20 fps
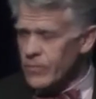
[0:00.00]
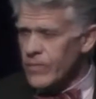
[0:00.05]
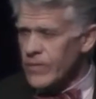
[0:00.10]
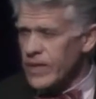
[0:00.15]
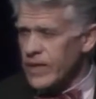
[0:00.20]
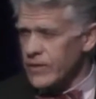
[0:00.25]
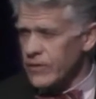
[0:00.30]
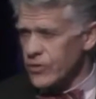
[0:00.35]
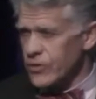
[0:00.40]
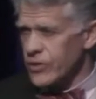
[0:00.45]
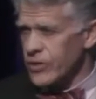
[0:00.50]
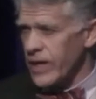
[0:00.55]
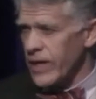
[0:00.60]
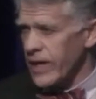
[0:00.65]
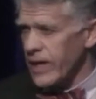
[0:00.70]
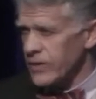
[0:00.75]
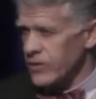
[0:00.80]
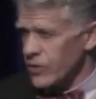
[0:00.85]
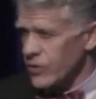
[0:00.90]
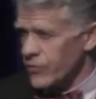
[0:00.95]
in
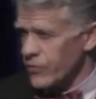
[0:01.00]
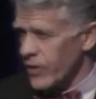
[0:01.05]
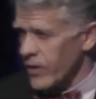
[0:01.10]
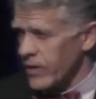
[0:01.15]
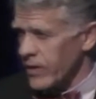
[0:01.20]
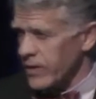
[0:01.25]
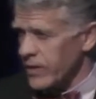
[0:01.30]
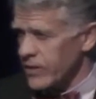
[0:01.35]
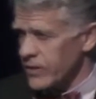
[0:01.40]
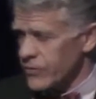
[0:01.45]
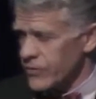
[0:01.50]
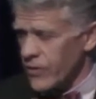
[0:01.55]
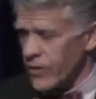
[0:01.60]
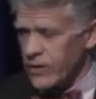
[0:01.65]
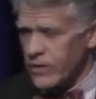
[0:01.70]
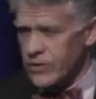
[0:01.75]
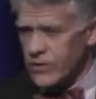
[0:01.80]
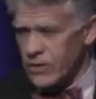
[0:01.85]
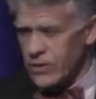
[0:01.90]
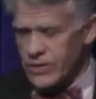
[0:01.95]
size as far as
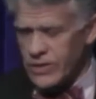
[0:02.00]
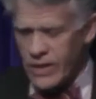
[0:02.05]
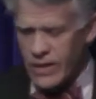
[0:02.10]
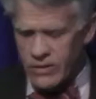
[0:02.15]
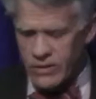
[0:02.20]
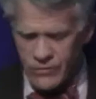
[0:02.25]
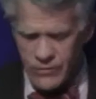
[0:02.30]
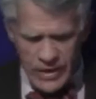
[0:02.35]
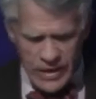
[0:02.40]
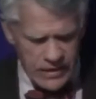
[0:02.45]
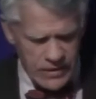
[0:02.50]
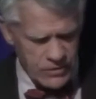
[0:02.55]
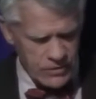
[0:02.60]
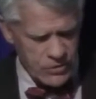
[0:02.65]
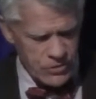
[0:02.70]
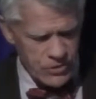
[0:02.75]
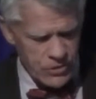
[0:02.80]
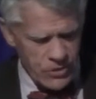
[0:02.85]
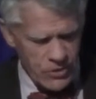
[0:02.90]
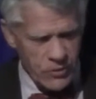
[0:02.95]
their dollar value.
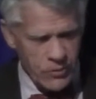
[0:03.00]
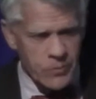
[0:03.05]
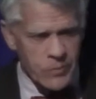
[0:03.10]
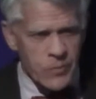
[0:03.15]
So,